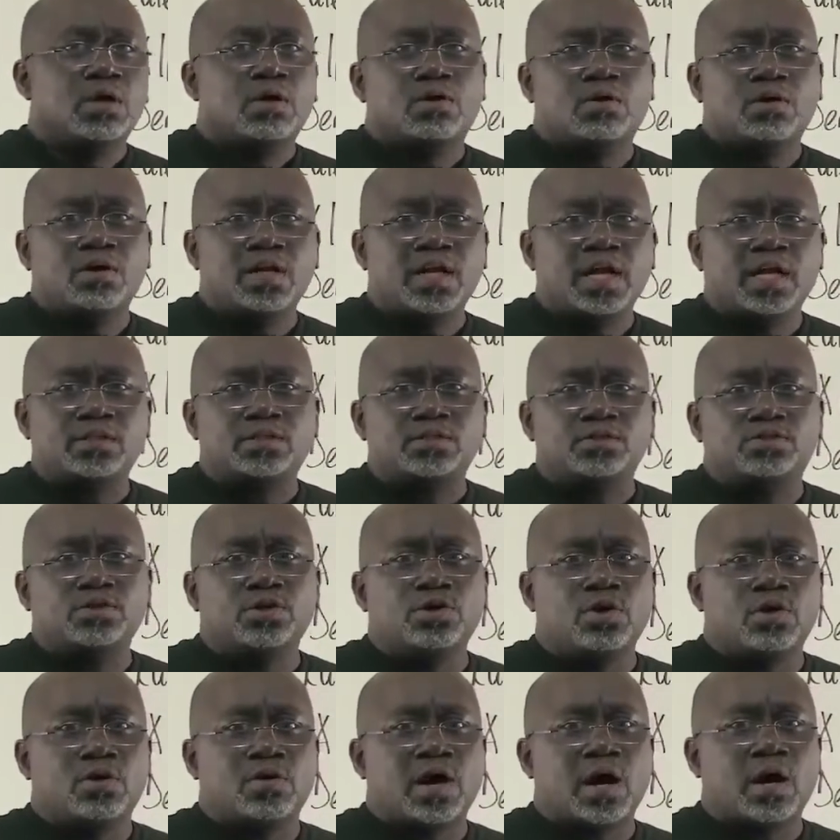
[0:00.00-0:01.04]
connect to
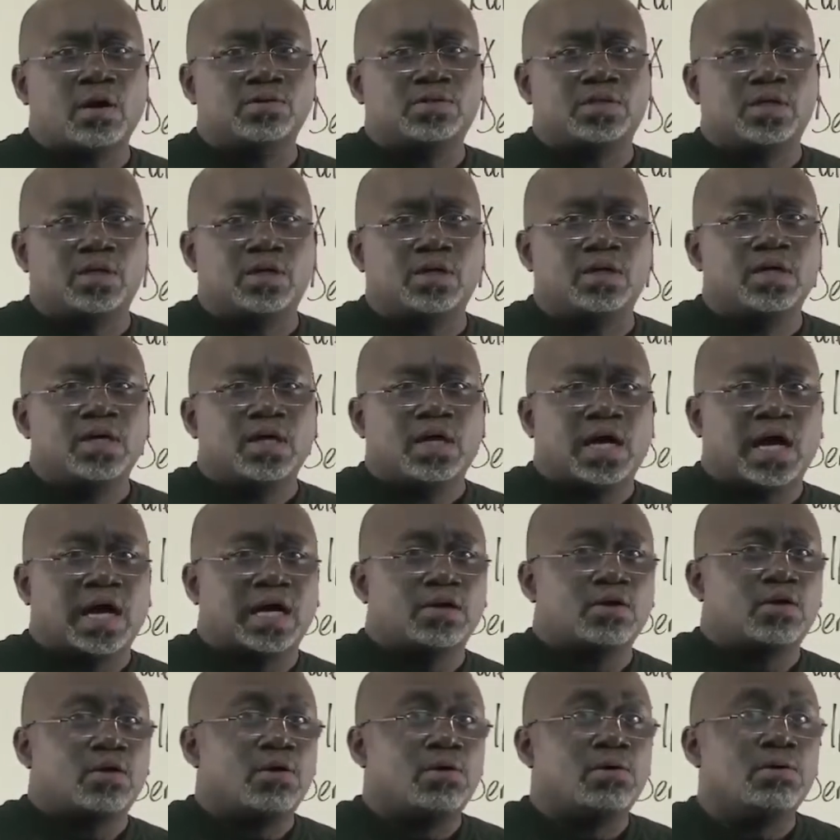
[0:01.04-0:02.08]
your router
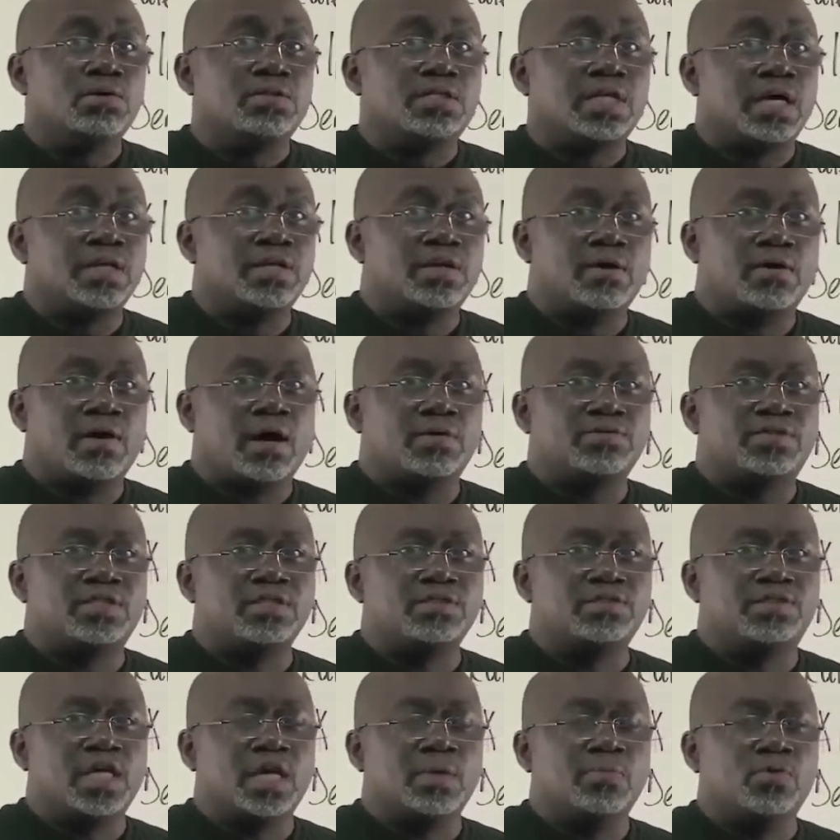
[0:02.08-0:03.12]
and alter the
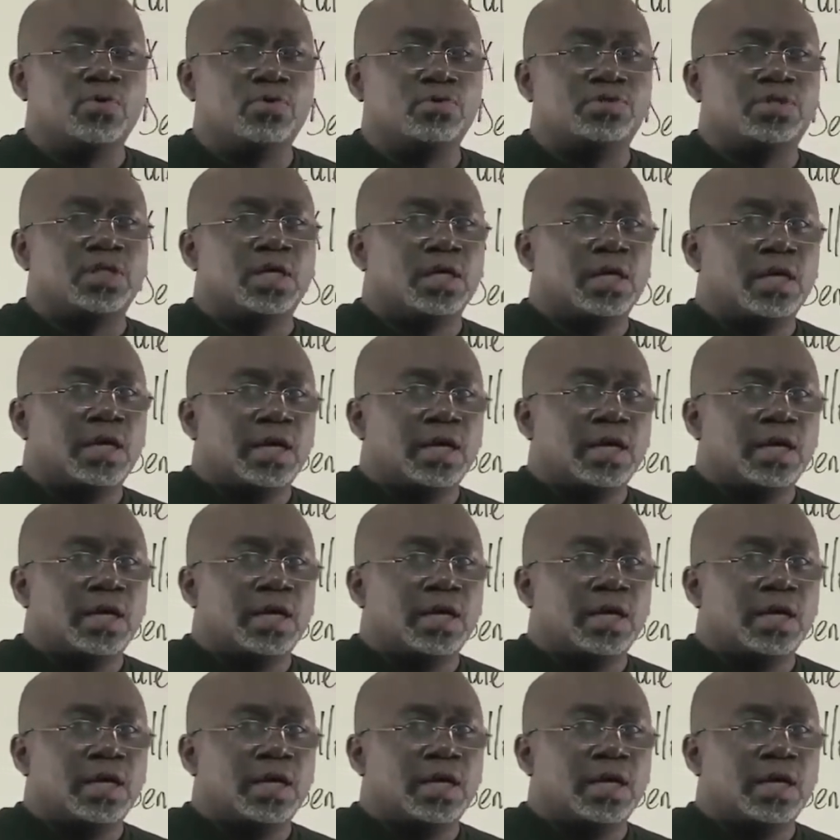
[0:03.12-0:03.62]
routing tables,